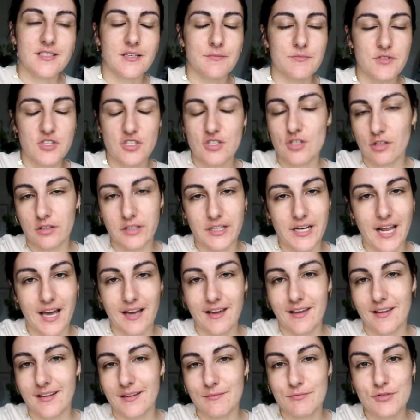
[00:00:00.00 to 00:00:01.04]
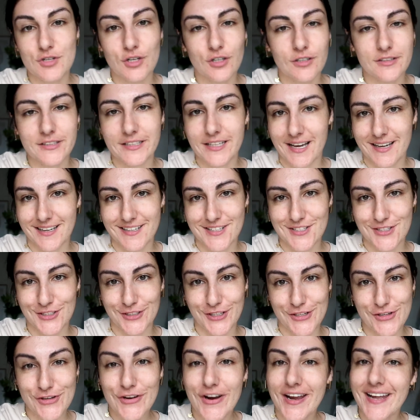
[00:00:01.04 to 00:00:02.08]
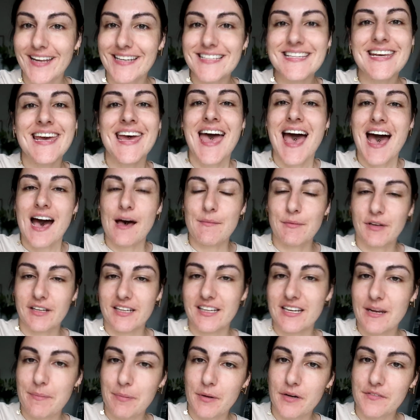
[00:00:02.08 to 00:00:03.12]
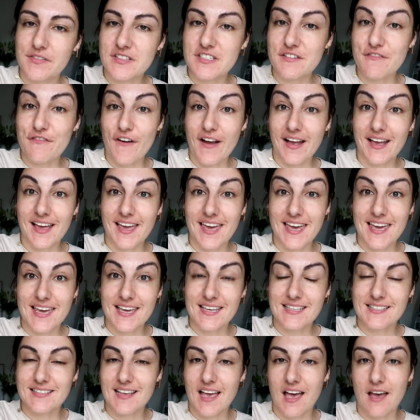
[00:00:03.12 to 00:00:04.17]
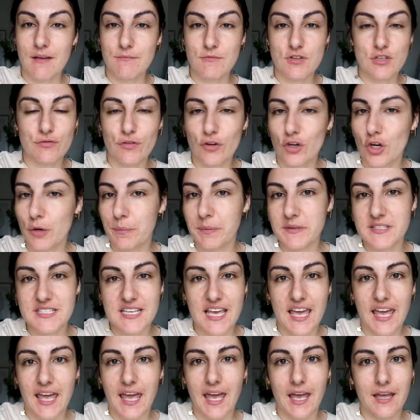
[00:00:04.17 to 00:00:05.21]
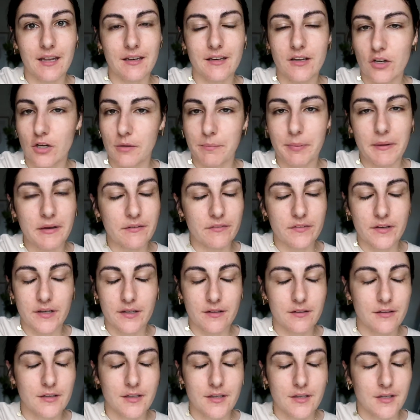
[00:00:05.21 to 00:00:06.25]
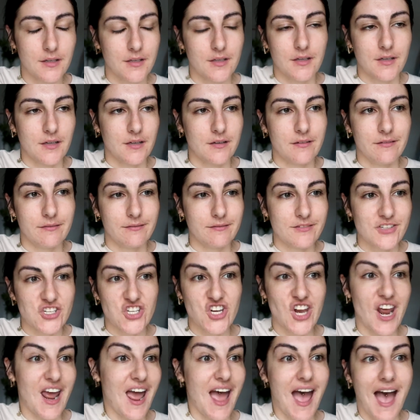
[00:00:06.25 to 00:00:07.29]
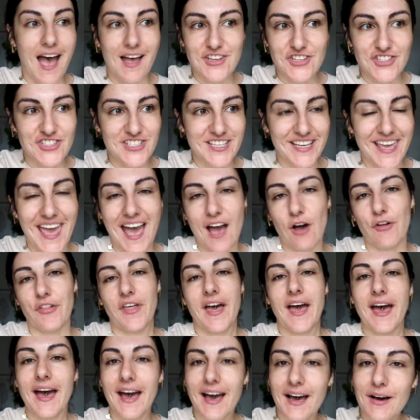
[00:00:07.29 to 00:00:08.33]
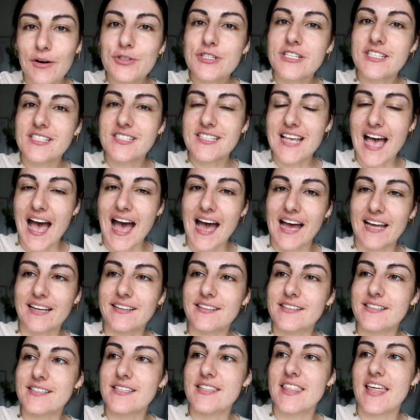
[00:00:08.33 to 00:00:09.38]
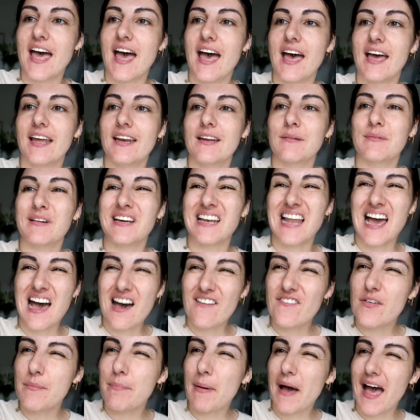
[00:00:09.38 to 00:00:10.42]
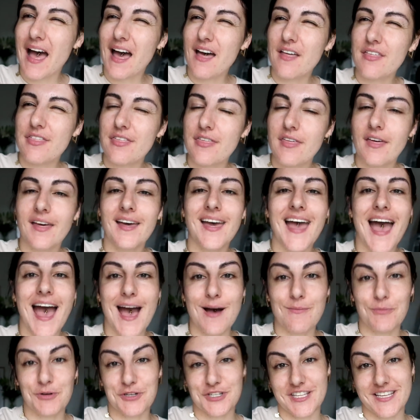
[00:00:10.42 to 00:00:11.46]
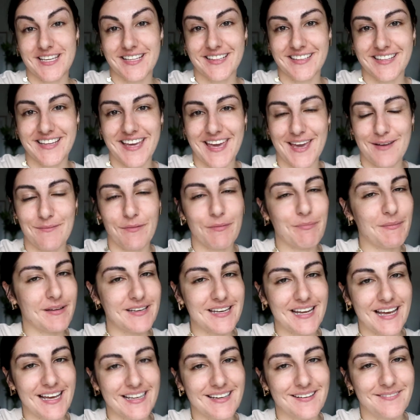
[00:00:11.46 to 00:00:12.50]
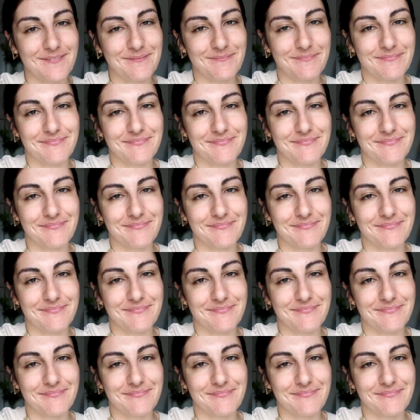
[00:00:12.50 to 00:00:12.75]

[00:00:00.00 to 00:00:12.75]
I'm just totally knackered. I'm totally knackered, totally drained. I'm gonna nip over to Franki's just for a cup of tea and, you know, a bit of a chat just to get out the house. And then I'm gonna have a bath and watch the England game with my dad.